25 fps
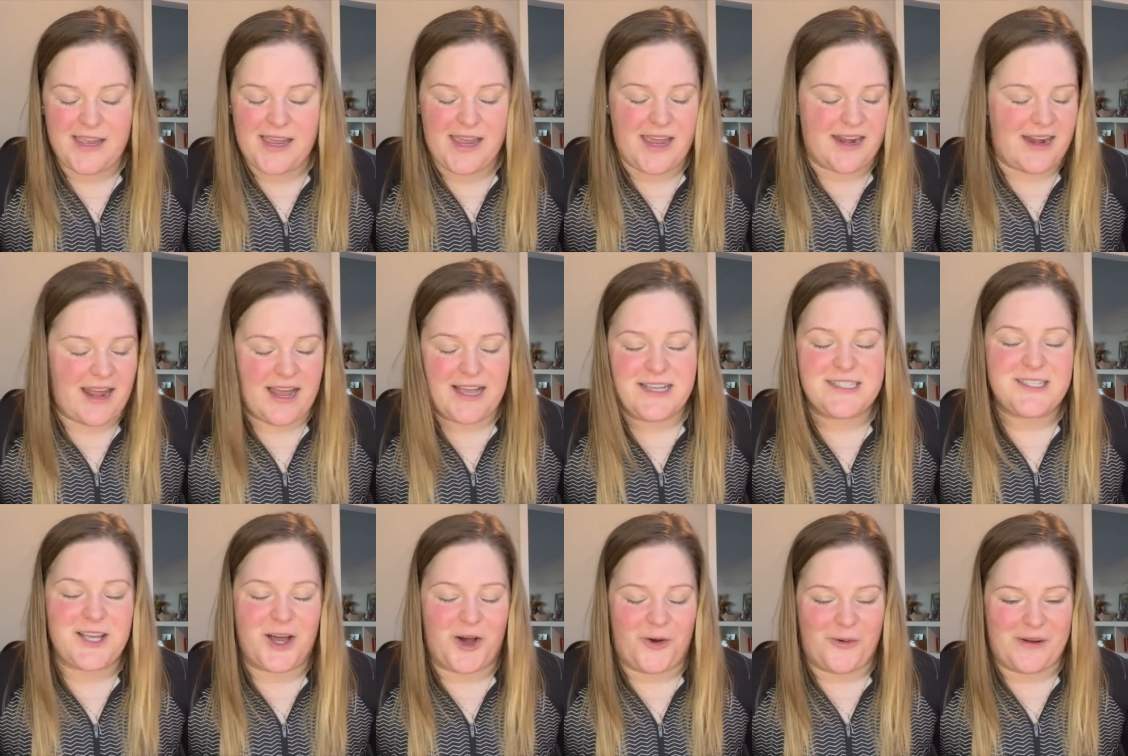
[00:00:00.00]
And
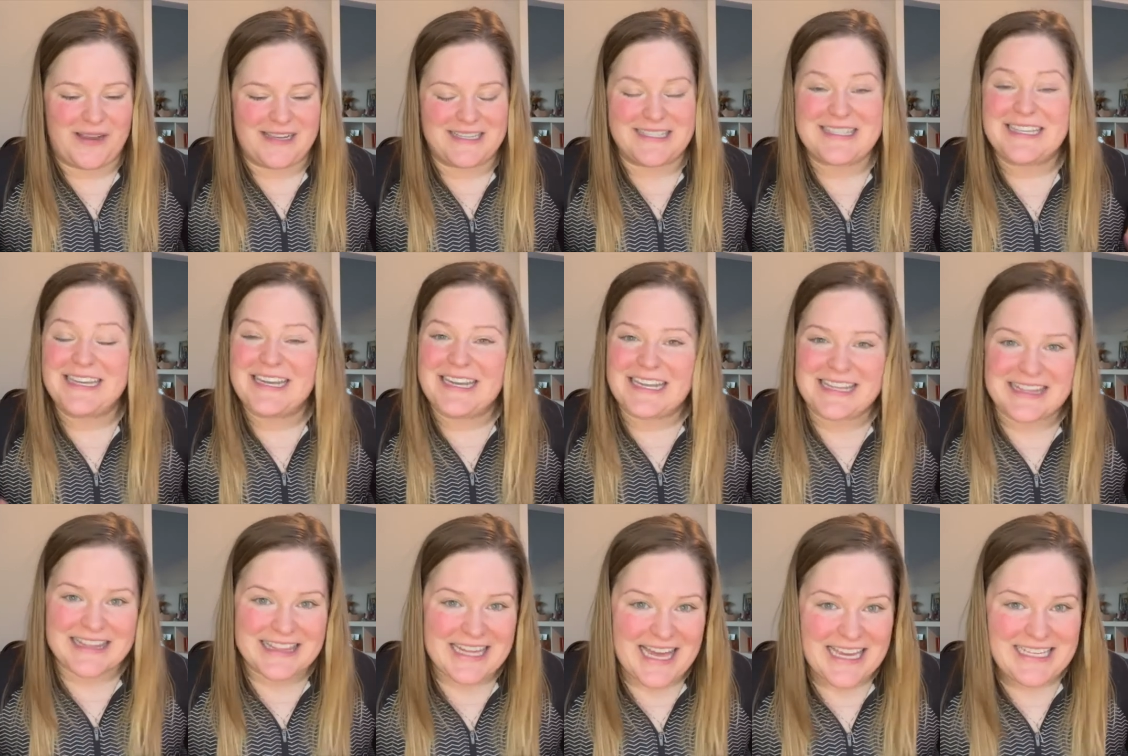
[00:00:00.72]
as always,
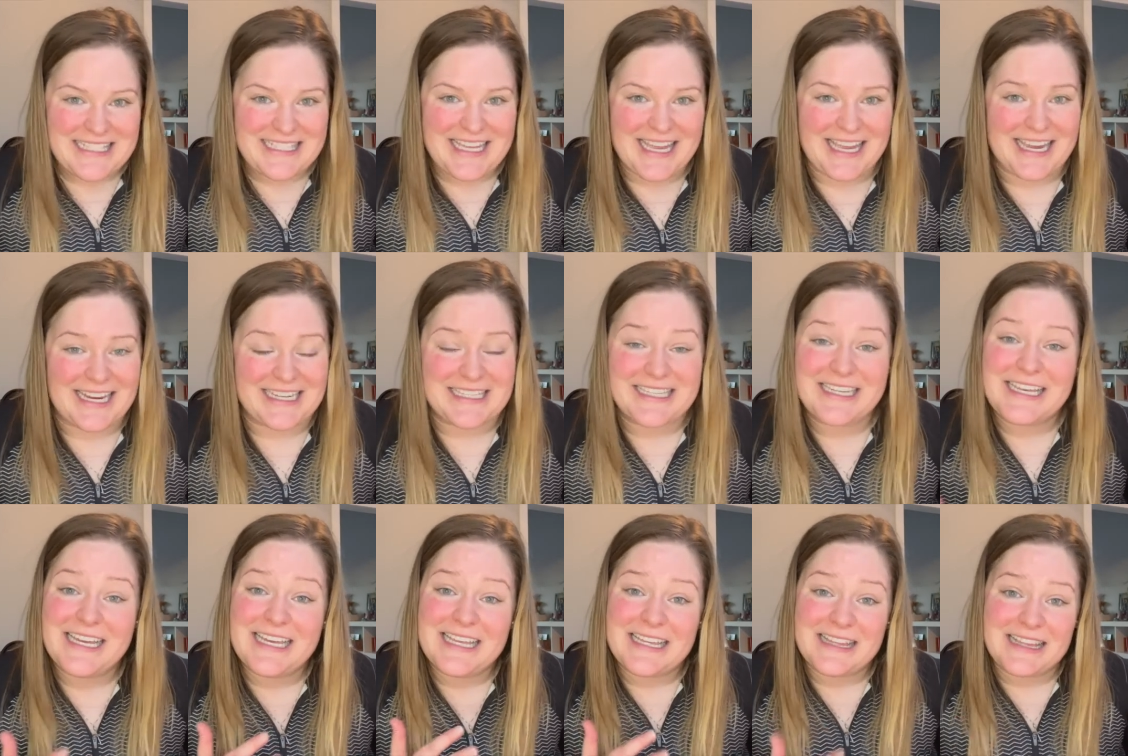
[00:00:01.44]
less hate,
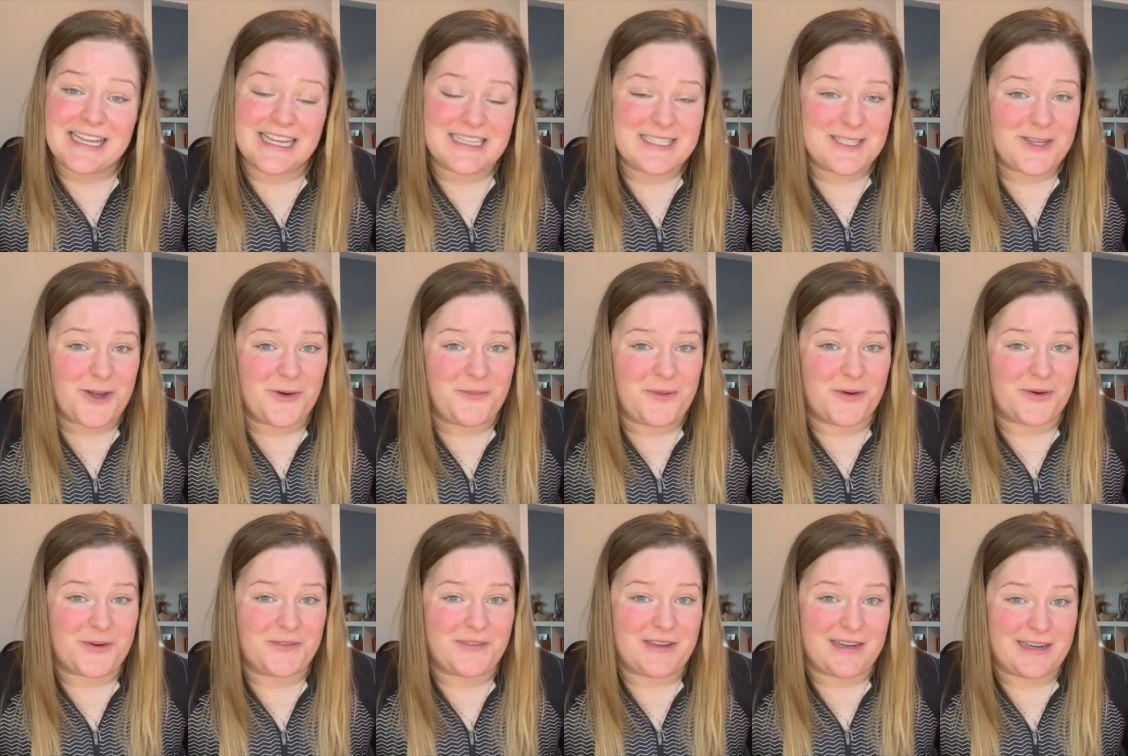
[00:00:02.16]
let's go
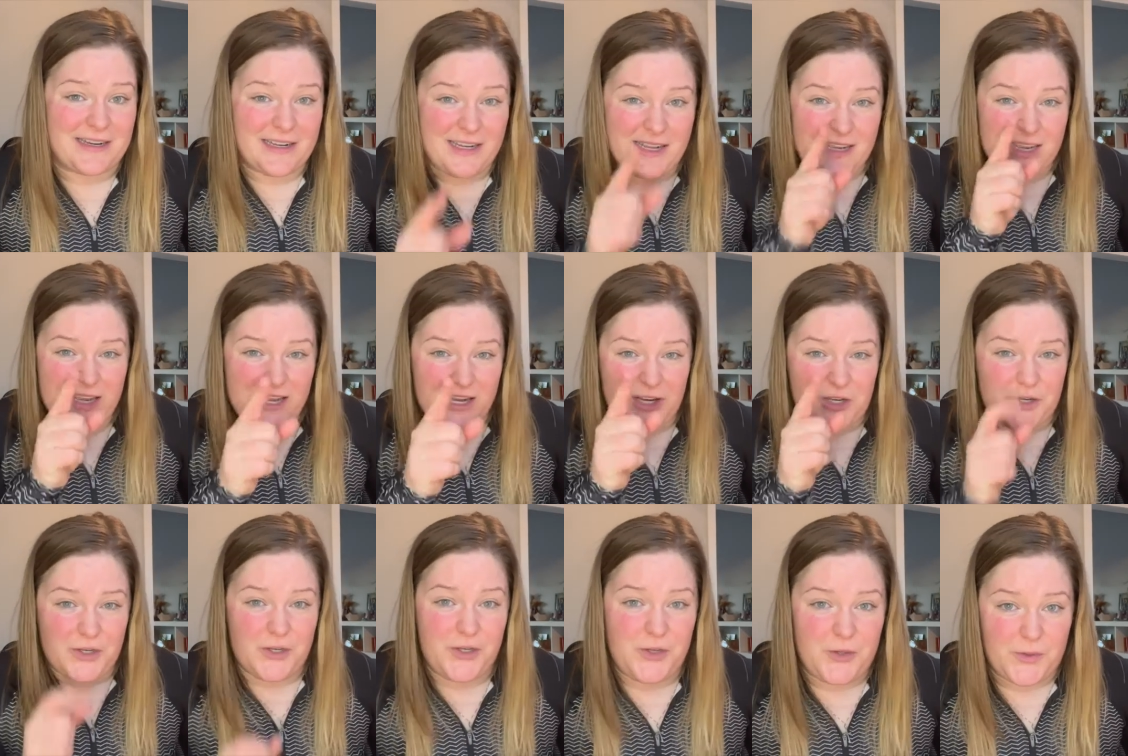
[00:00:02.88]
motivate
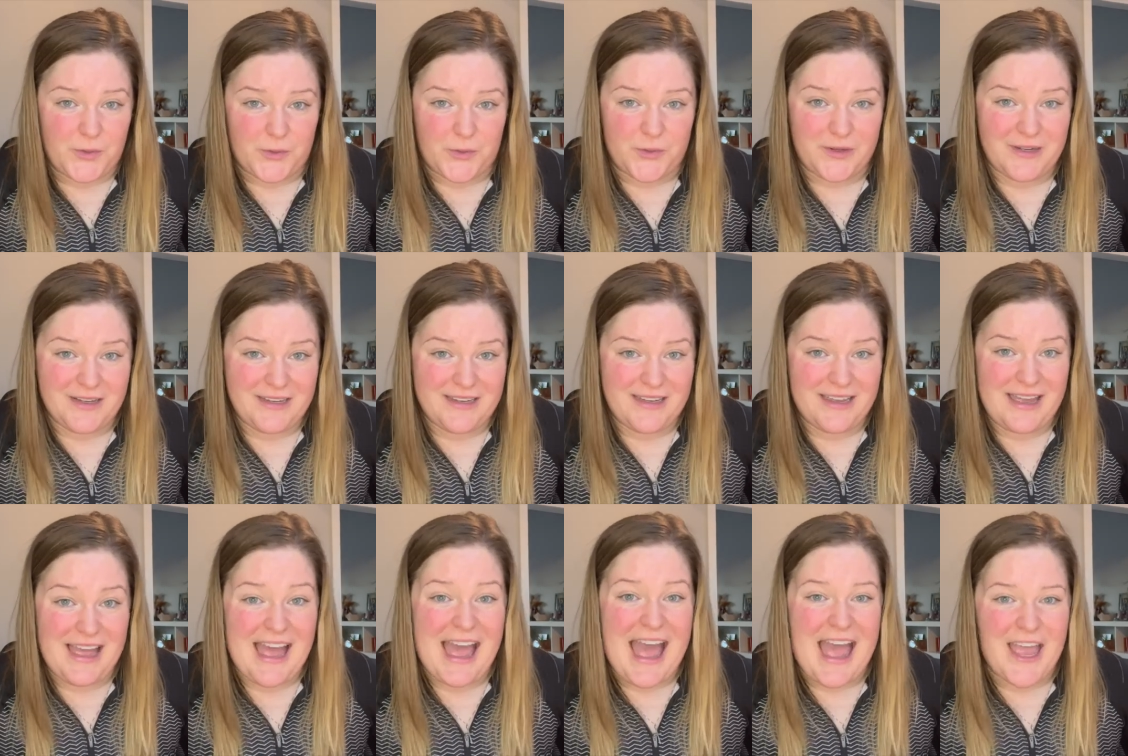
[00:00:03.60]
you.
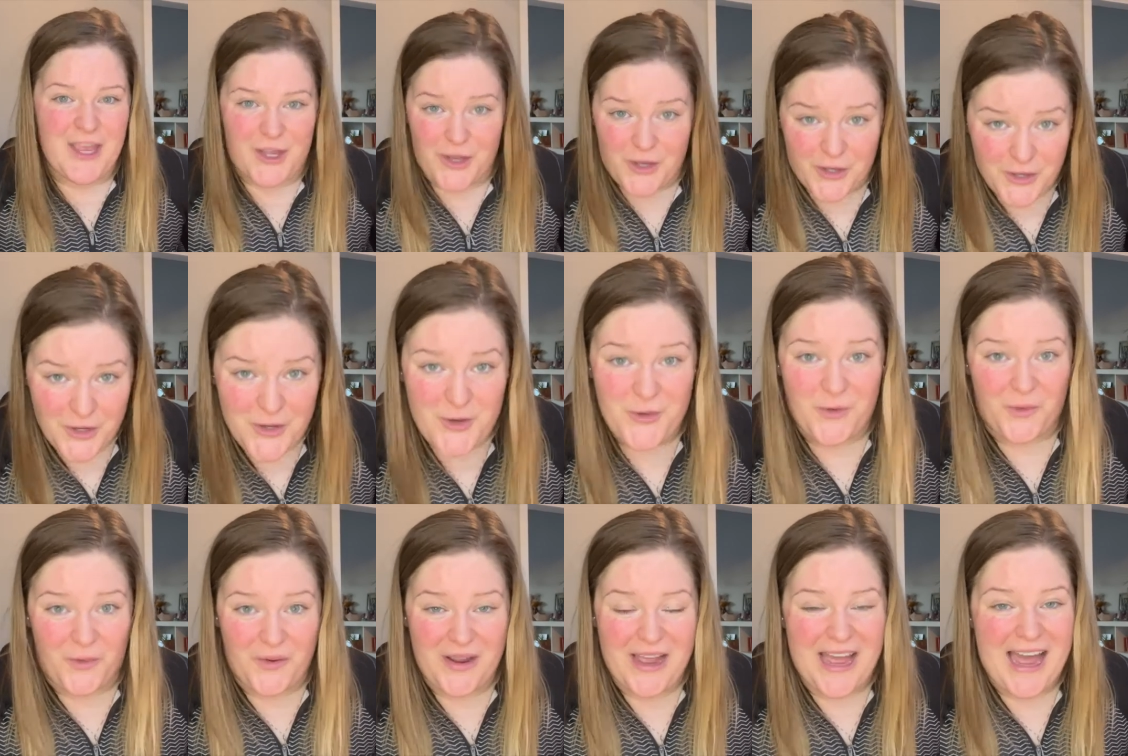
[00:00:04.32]

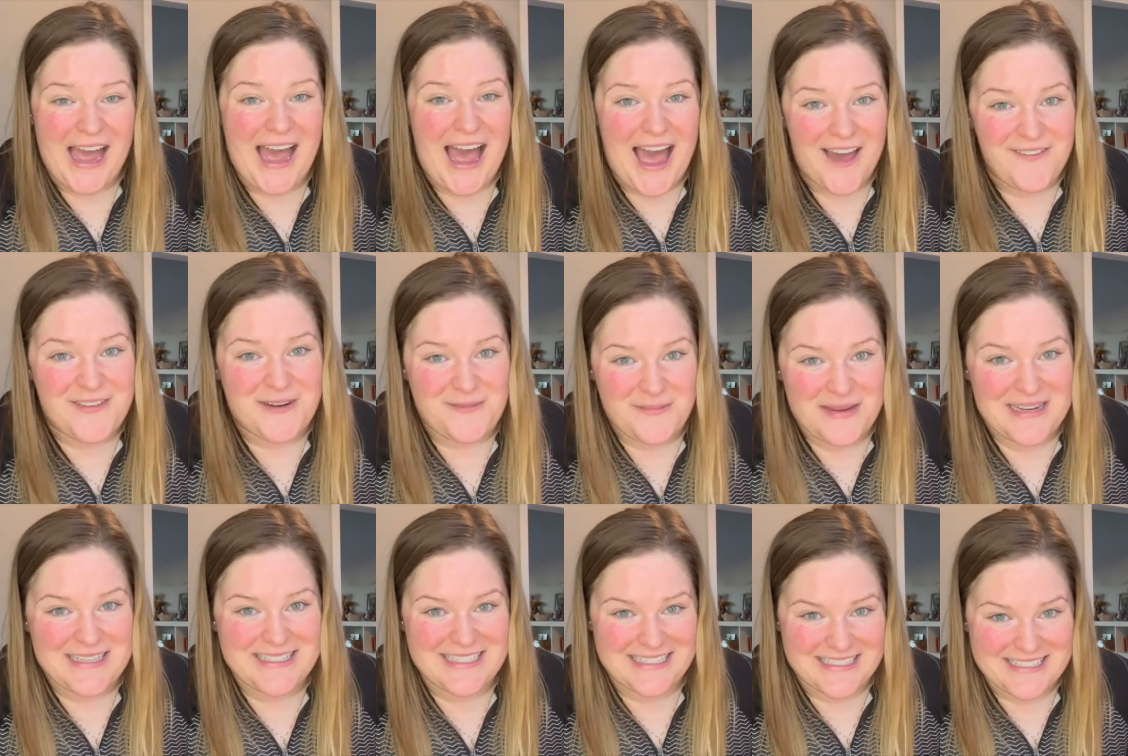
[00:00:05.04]
You have an
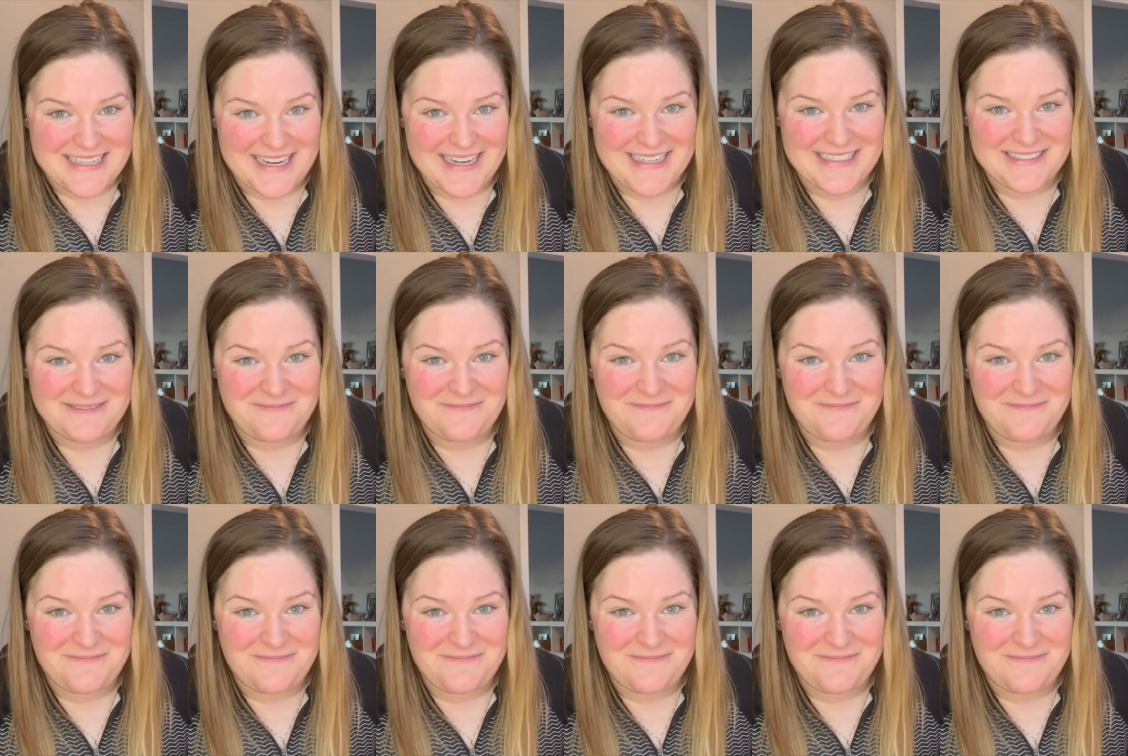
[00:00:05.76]
amazing day.